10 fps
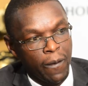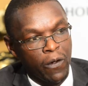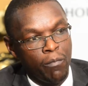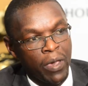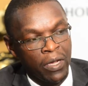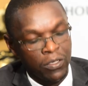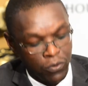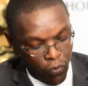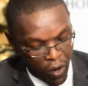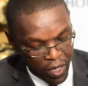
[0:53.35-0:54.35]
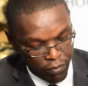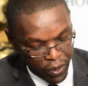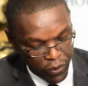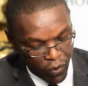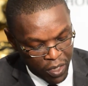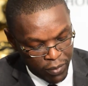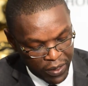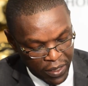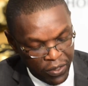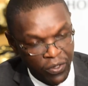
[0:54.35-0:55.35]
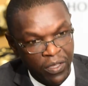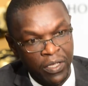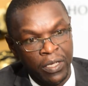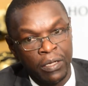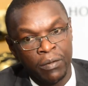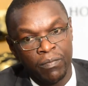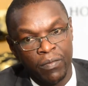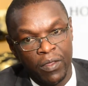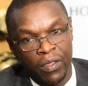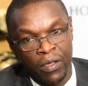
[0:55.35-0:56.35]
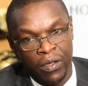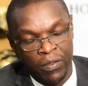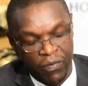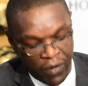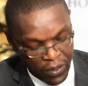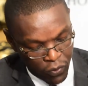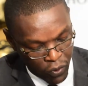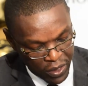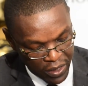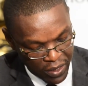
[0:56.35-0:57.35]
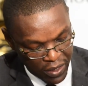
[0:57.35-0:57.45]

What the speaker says: compared to 1.1% during the first quarter,